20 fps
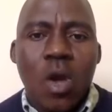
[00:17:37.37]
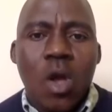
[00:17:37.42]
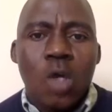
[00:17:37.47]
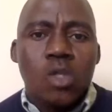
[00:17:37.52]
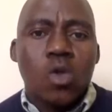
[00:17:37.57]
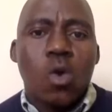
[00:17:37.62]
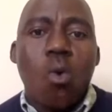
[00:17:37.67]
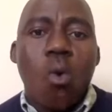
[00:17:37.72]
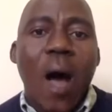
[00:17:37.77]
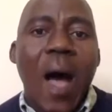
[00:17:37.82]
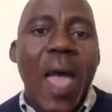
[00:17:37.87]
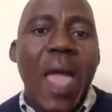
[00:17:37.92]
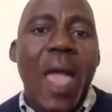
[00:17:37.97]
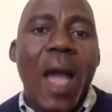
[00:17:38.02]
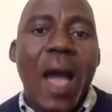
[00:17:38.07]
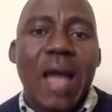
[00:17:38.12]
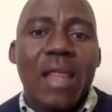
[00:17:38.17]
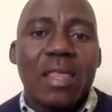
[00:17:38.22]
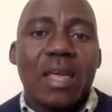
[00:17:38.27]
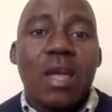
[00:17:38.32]
So why
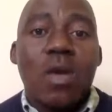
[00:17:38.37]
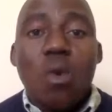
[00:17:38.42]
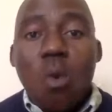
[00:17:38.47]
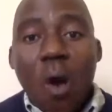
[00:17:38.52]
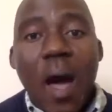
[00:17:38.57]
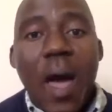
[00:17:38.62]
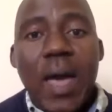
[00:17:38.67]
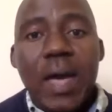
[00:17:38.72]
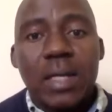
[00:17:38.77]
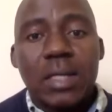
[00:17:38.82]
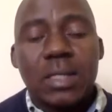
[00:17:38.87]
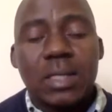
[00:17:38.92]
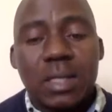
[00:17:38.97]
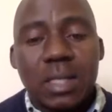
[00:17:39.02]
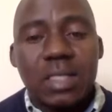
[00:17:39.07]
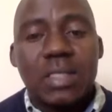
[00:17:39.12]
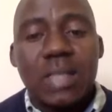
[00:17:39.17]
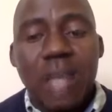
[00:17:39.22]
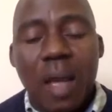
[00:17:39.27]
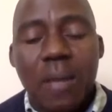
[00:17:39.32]
are they quiet
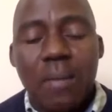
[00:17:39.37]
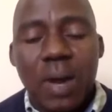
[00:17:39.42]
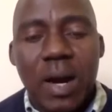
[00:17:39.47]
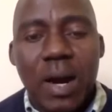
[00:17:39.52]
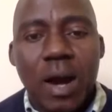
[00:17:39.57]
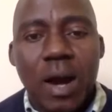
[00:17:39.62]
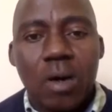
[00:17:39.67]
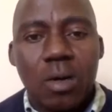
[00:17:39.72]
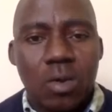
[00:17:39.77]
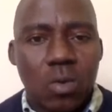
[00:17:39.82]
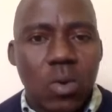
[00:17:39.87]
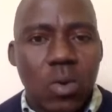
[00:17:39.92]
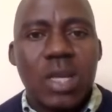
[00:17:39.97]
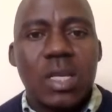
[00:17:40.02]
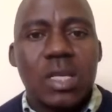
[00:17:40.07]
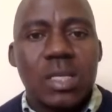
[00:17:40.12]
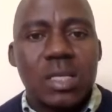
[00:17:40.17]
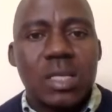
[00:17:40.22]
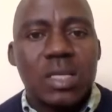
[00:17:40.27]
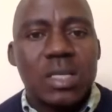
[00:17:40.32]
this time around when
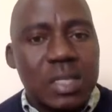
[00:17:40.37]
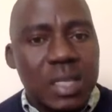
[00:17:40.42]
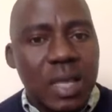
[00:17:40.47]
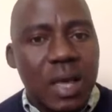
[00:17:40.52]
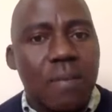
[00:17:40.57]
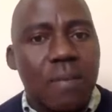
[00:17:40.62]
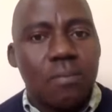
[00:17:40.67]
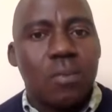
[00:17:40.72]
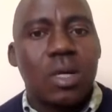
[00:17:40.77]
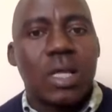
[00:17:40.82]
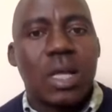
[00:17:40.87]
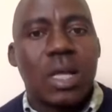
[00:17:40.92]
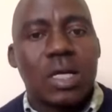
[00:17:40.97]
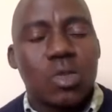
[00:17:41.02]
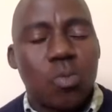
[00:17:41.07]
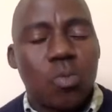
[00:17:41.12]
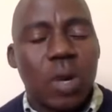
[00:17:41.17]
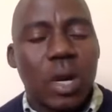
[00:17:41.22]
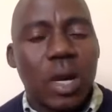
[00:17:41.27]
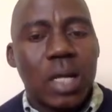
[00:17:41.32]
it's the same modus
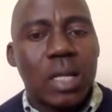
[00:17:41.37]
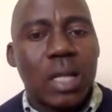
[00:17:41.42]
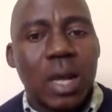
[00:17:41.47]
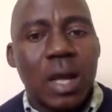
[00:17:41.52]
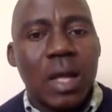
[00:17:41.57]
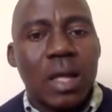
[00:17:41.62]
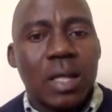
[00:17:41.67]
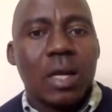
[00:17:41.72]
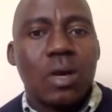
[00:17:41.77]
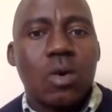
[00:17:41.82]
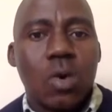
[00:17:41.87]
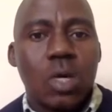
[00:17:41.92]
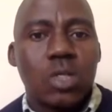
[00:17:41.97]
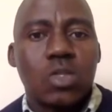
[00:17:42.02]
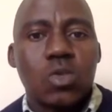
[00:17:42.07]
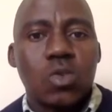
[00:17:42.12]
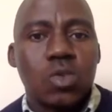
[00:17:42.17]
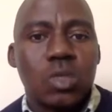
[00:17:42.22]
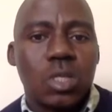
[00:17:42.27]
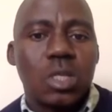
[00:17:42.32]
operandi that was
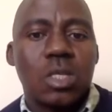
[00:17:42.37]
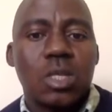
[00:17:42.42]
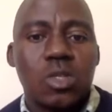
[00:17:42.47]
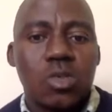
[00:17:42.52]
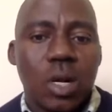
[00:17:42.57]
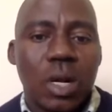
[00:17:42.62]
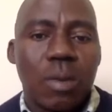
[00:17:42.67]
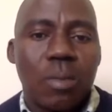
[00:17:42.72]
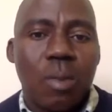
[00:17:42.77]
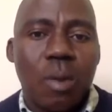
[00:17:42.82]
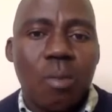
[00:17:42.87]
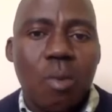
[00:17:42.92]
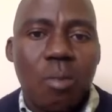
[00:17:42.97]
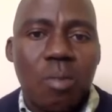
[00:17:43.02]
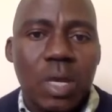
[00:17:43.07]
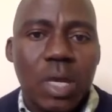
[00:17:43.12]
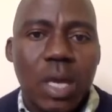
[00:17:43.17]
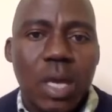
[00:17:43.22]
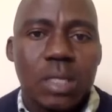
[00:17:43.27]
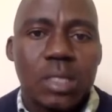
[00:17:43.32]
used in the Joanna
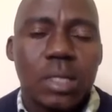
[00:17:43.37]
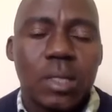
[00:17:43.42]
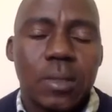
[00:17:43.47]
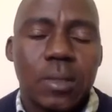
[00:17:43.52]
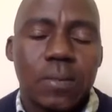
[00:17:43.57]
Mamombe case?